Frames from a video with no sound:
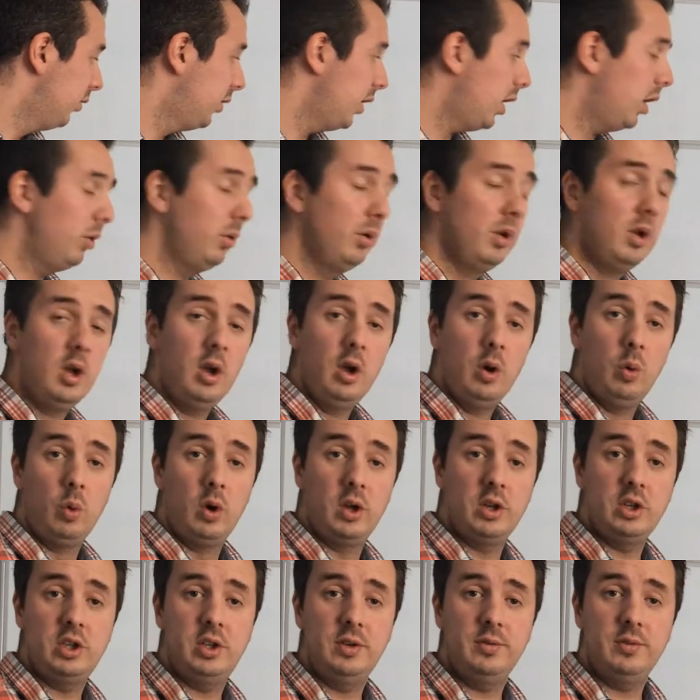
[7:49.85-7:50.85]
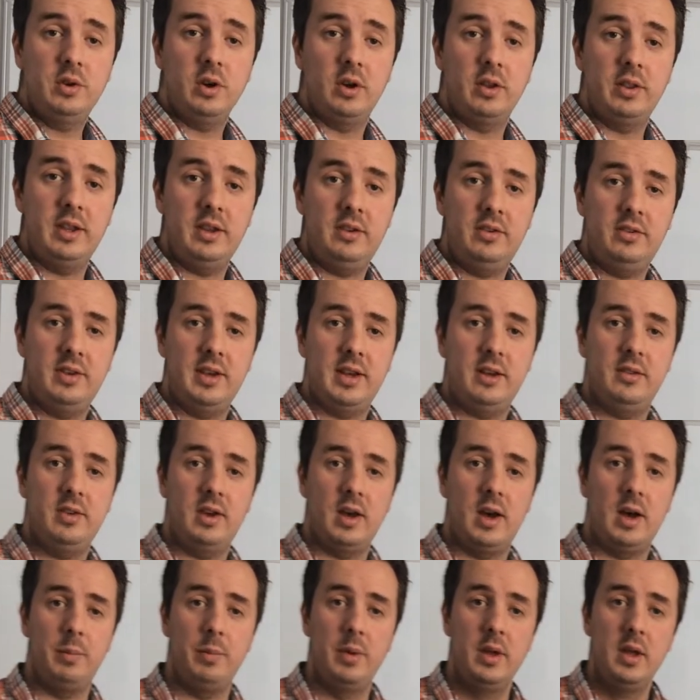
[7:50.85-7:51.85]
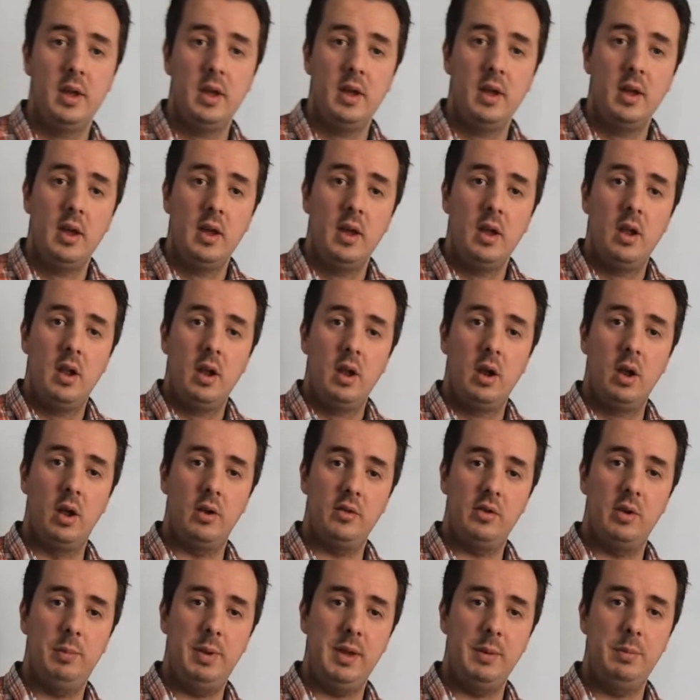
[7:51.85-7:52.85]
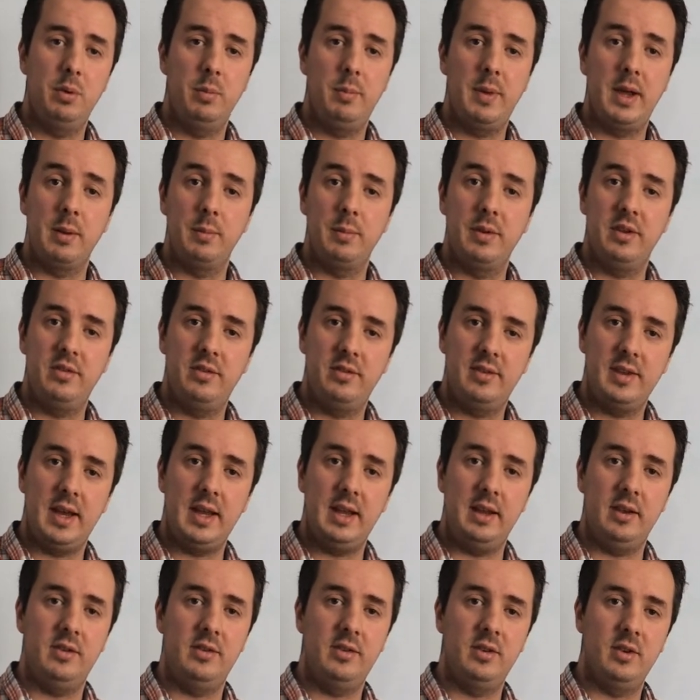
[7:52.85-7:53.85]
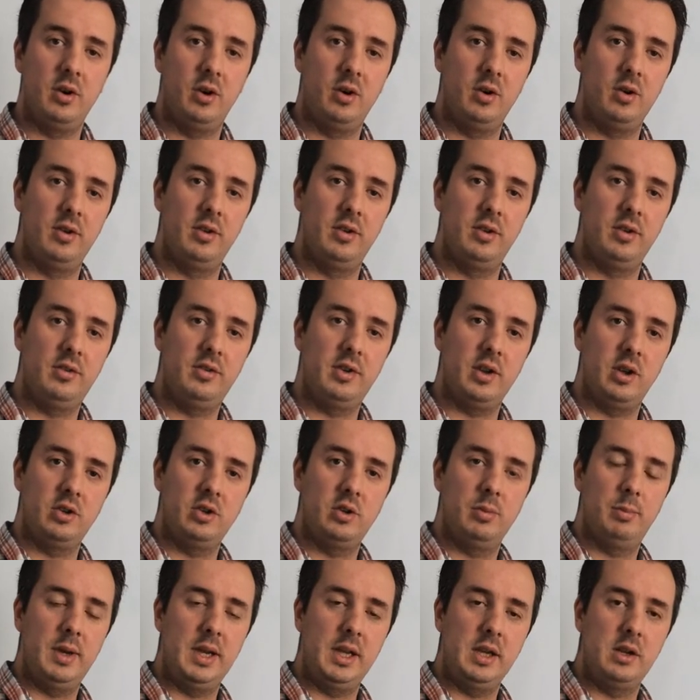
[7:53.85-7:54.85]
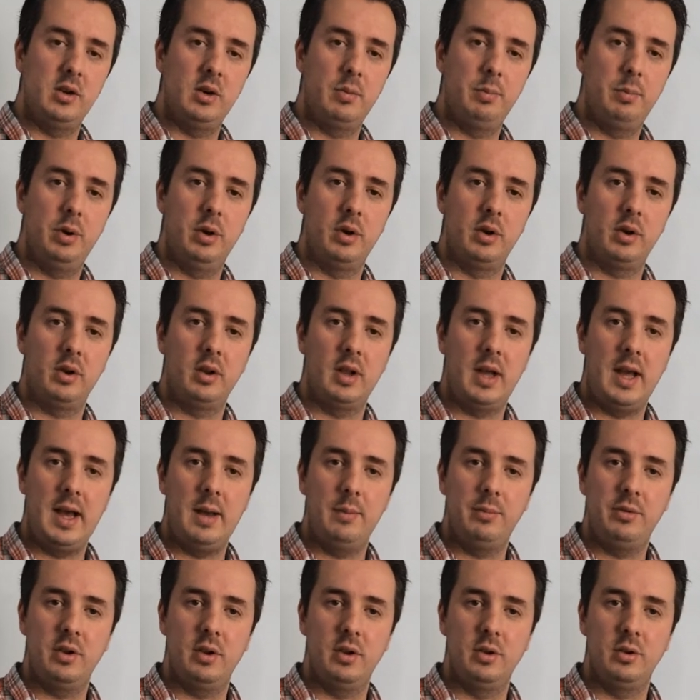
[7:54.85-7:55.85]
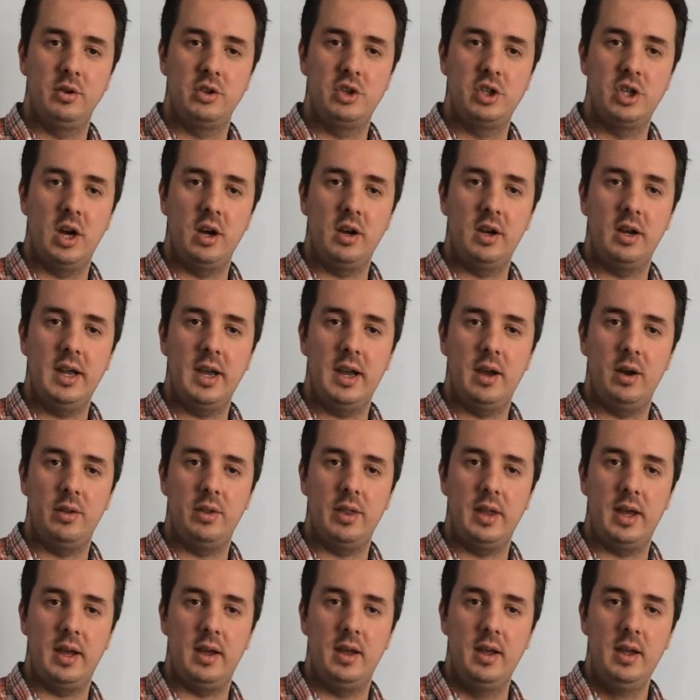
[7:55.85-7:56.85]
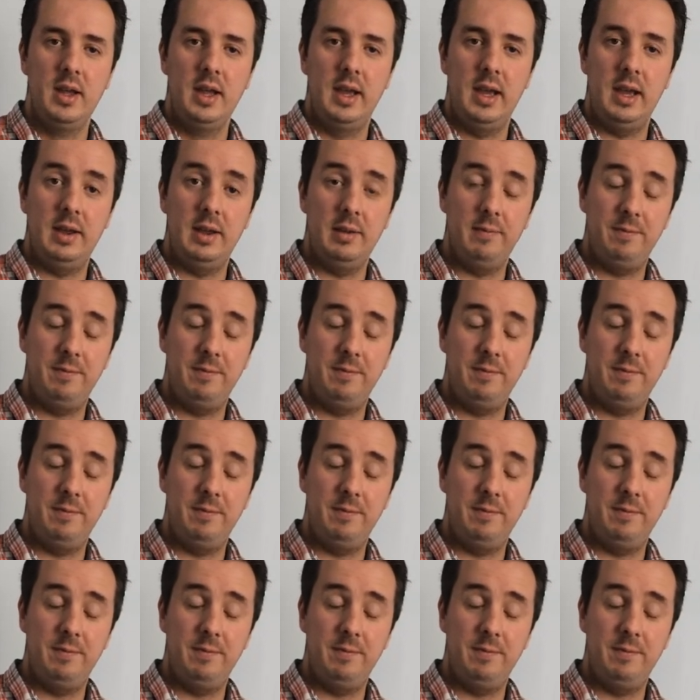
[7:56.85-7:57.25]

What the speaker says: So once you've got this set up, lots of people make mistakes on social media and put absolute junk out there.